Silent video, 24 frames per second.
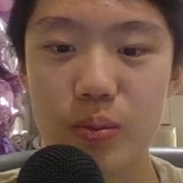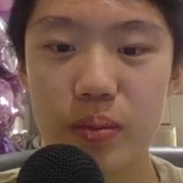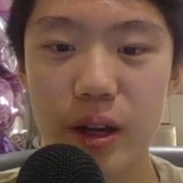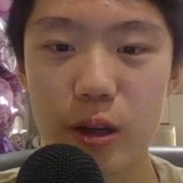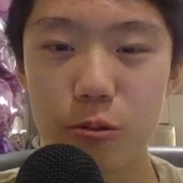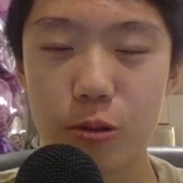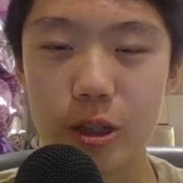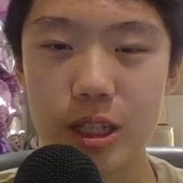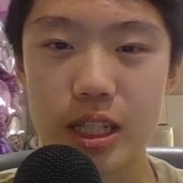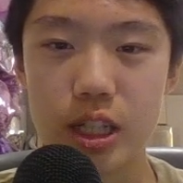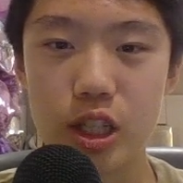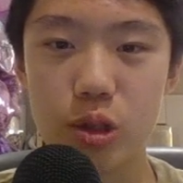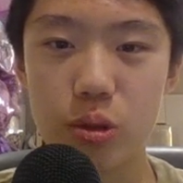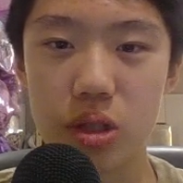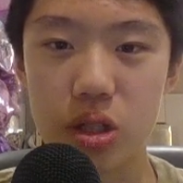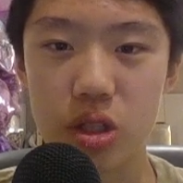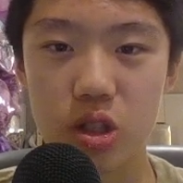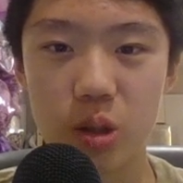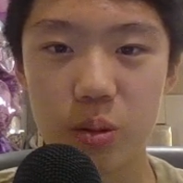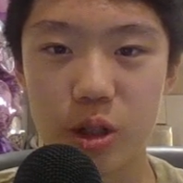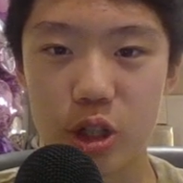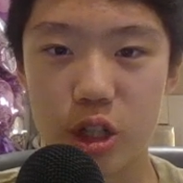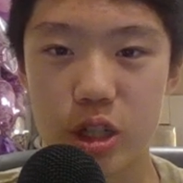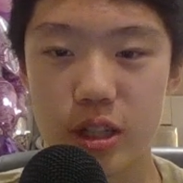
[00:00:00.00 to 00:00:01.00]
My rook is doing
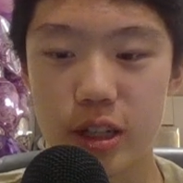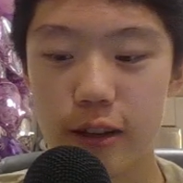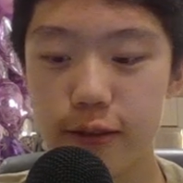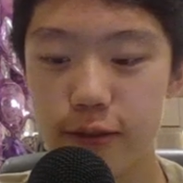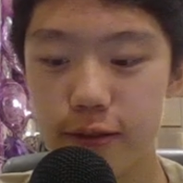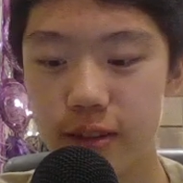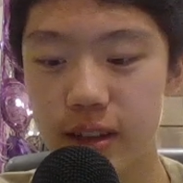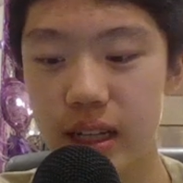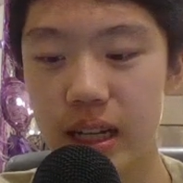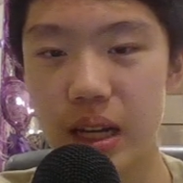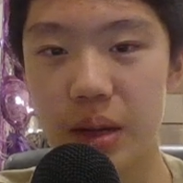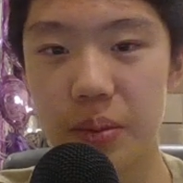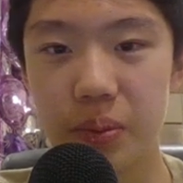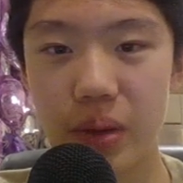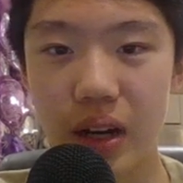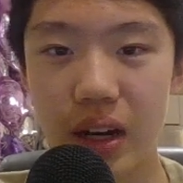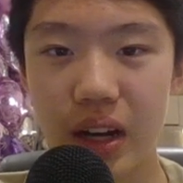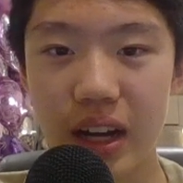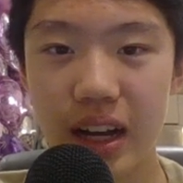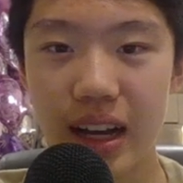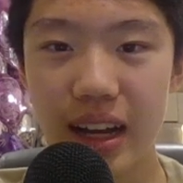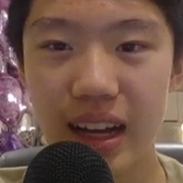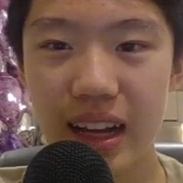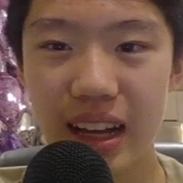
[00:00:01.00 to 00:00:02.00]
so much stuff,
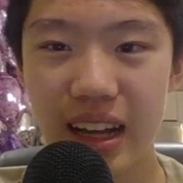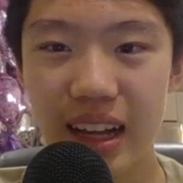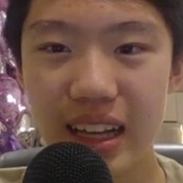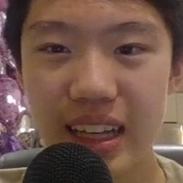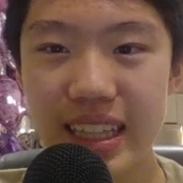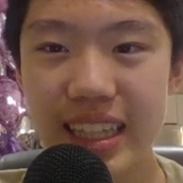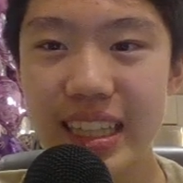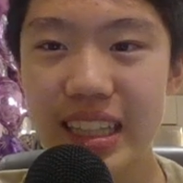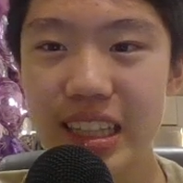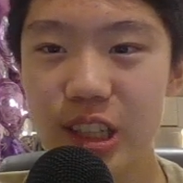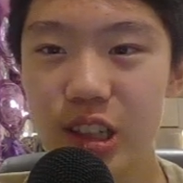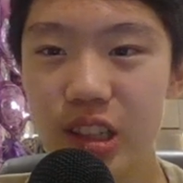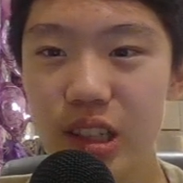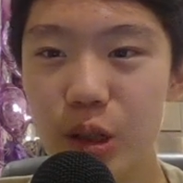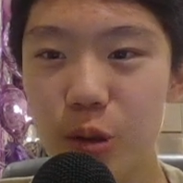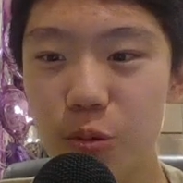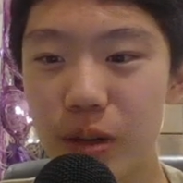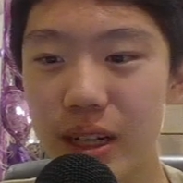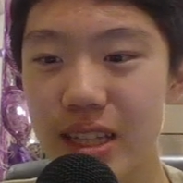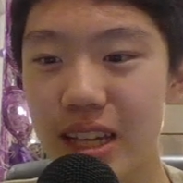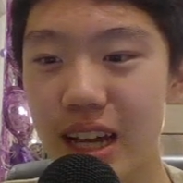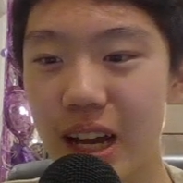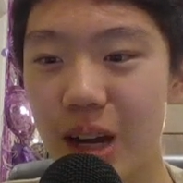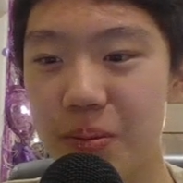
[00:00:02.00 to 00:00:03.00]
but he literally
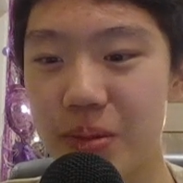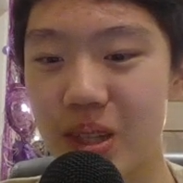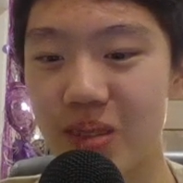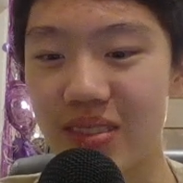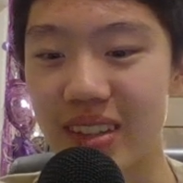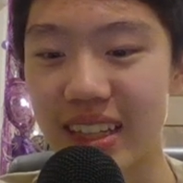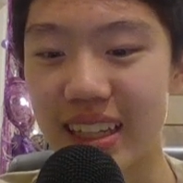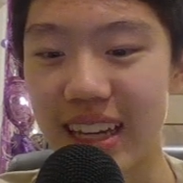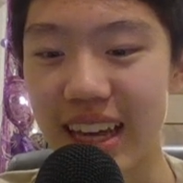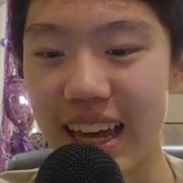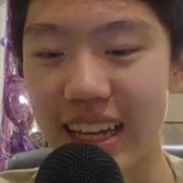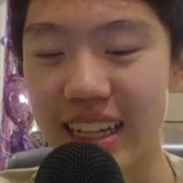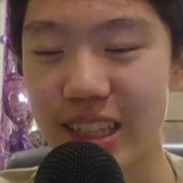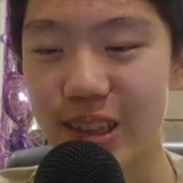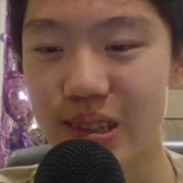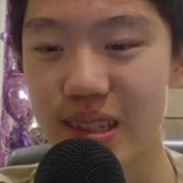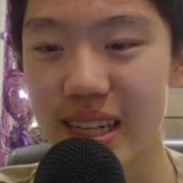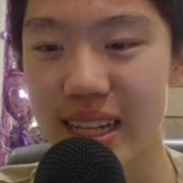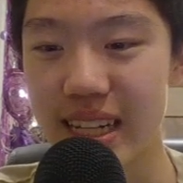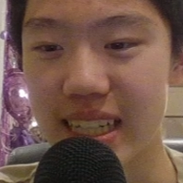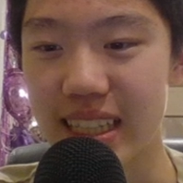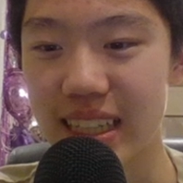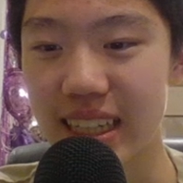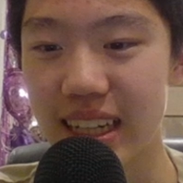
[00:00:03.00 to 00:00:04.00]
went up to me and he was
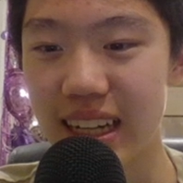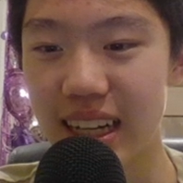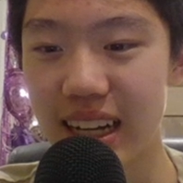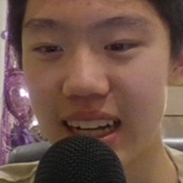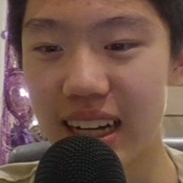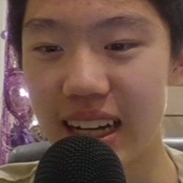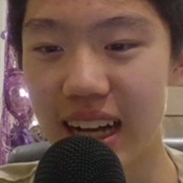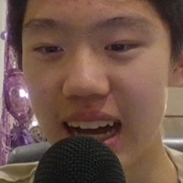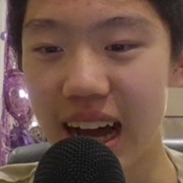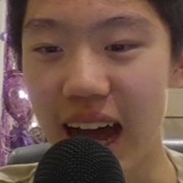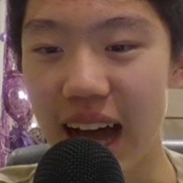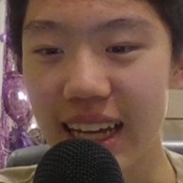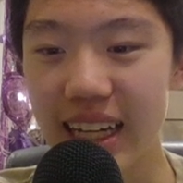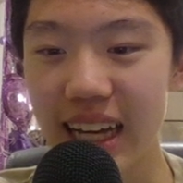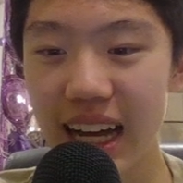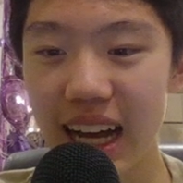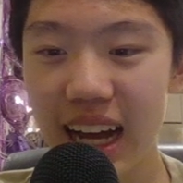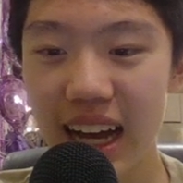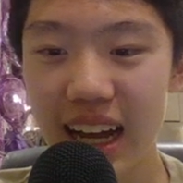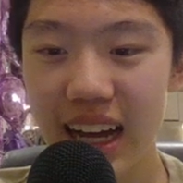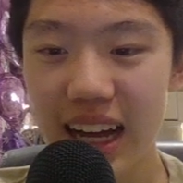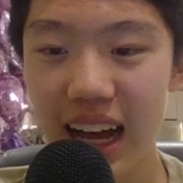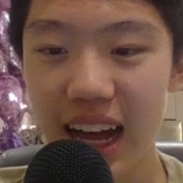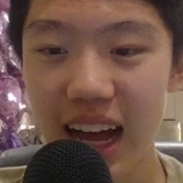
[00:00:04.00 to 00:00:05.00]
like,
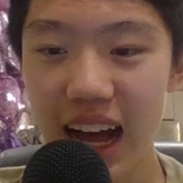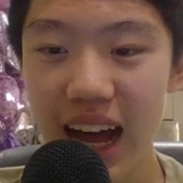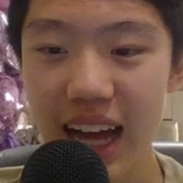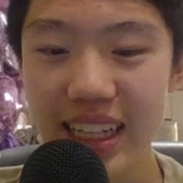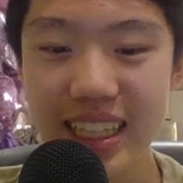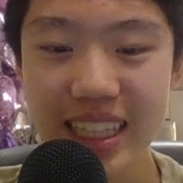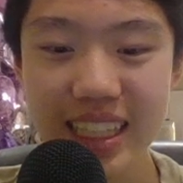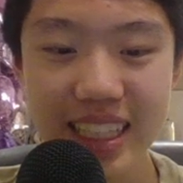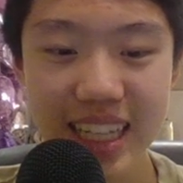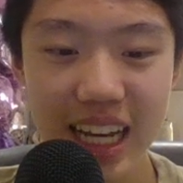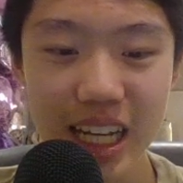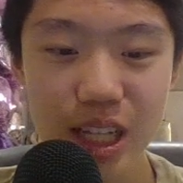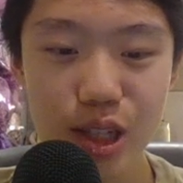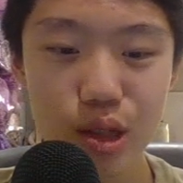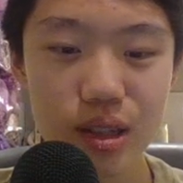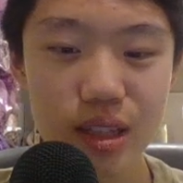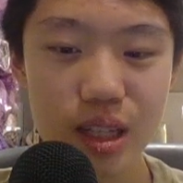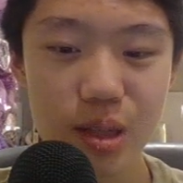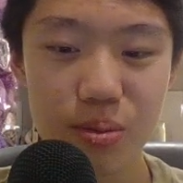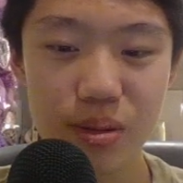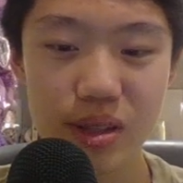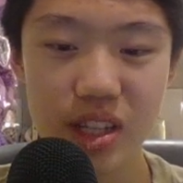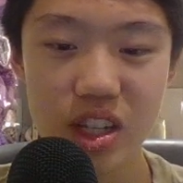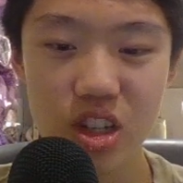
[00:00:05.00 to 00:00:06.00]
I can castle in
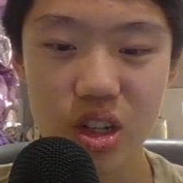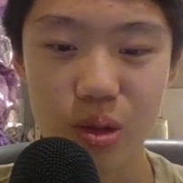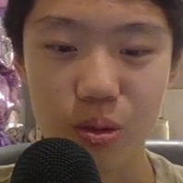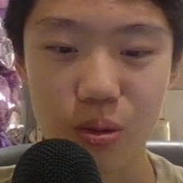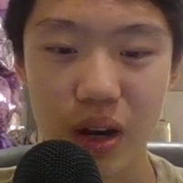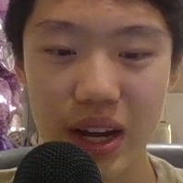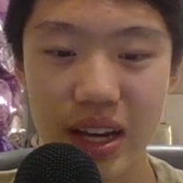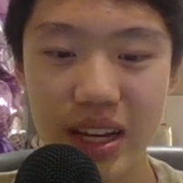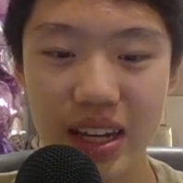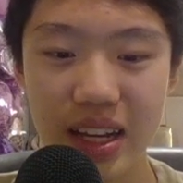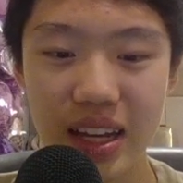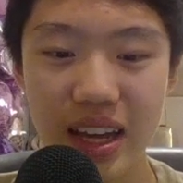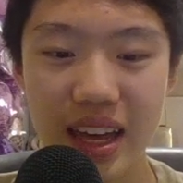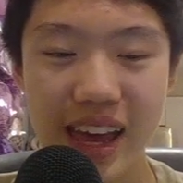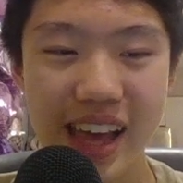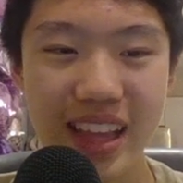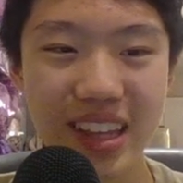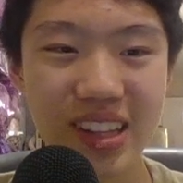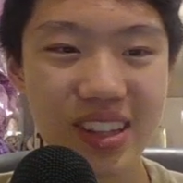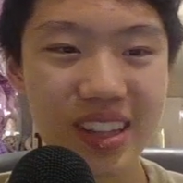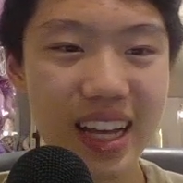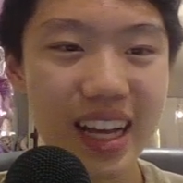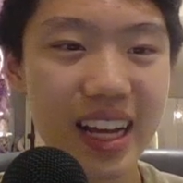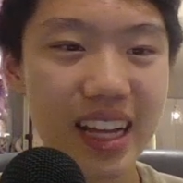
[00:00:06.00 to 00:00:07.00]
this position, right? And
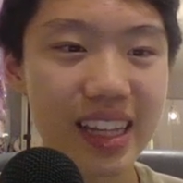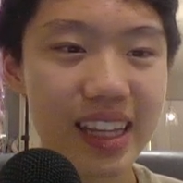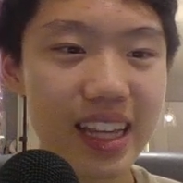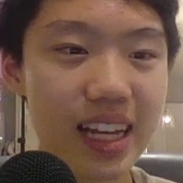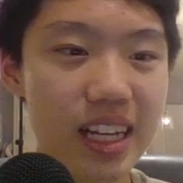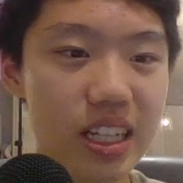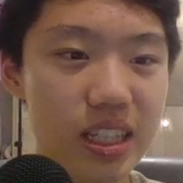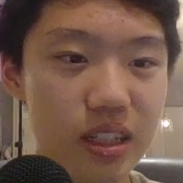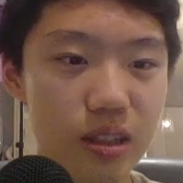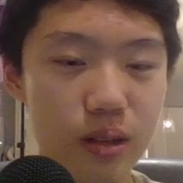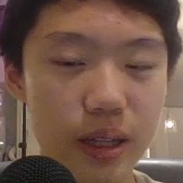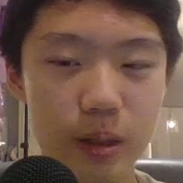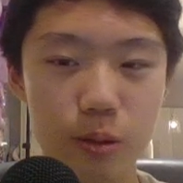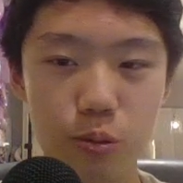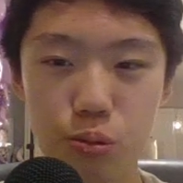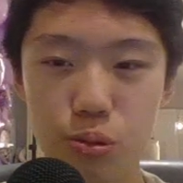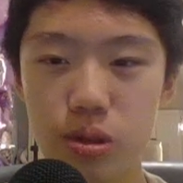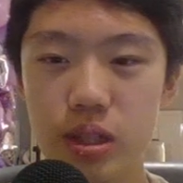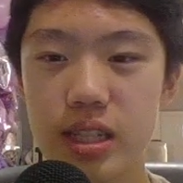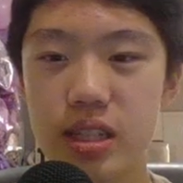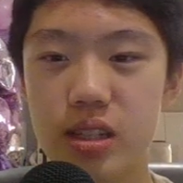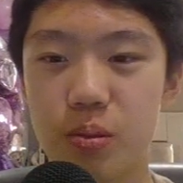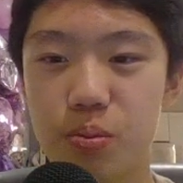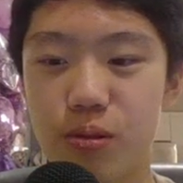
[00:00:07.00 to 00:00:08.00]
then that like
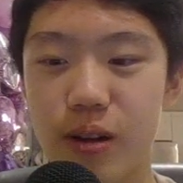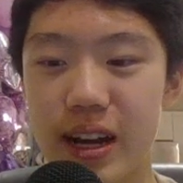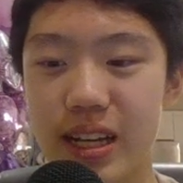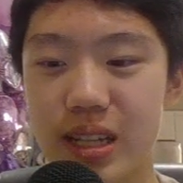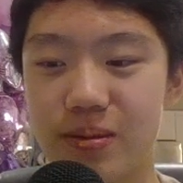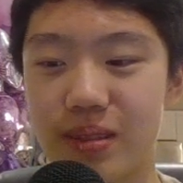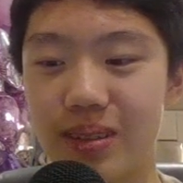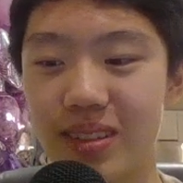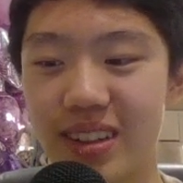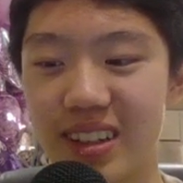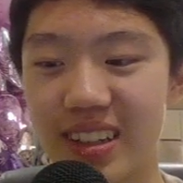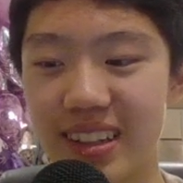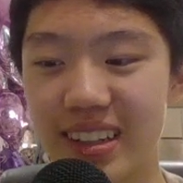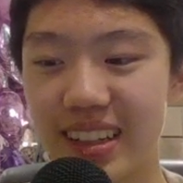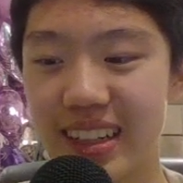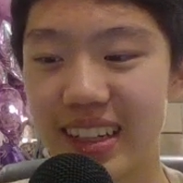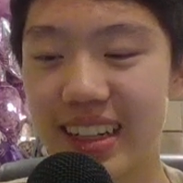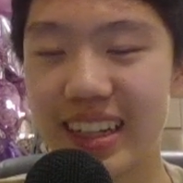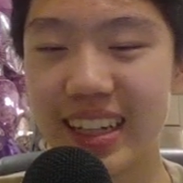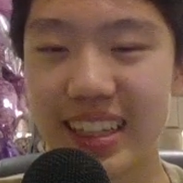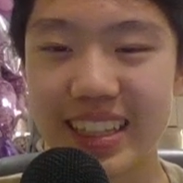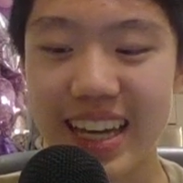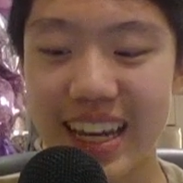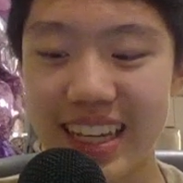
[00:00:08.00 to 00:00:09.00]
really surprised me, but
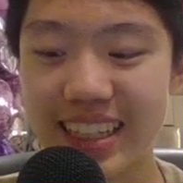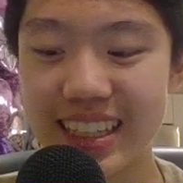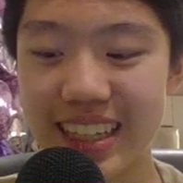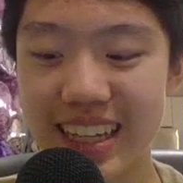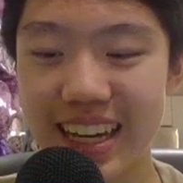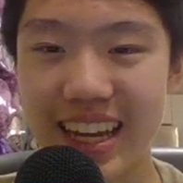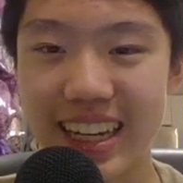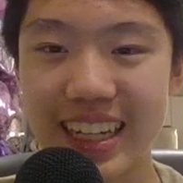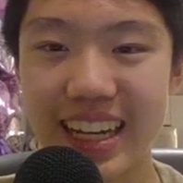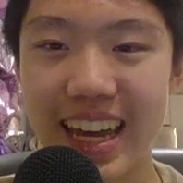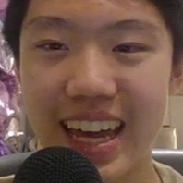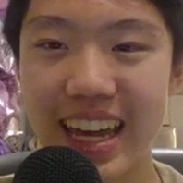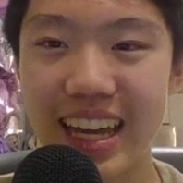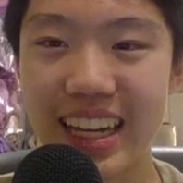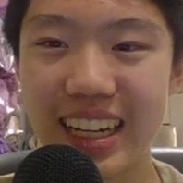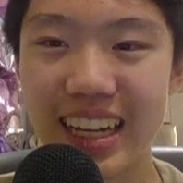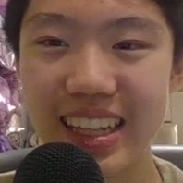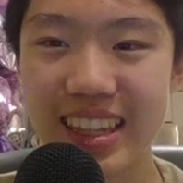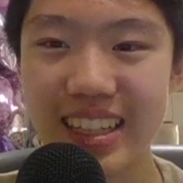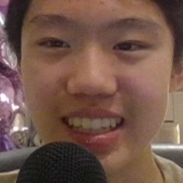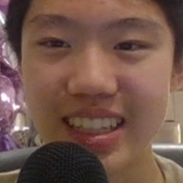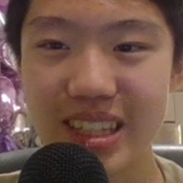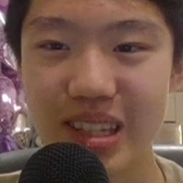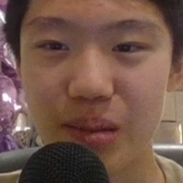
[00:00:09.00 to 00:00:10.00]
yeah, he can, and I
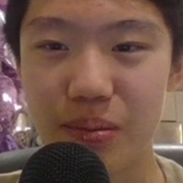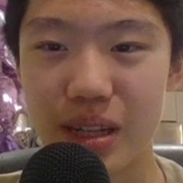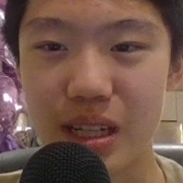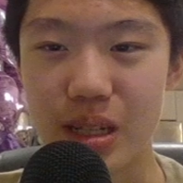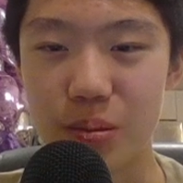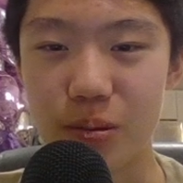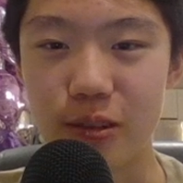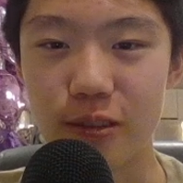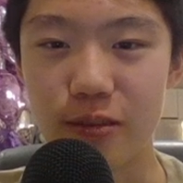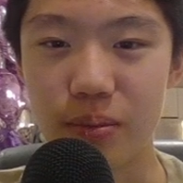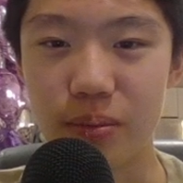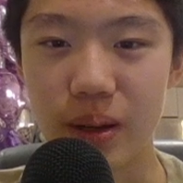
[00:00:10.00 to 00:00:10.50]
think it's the best move.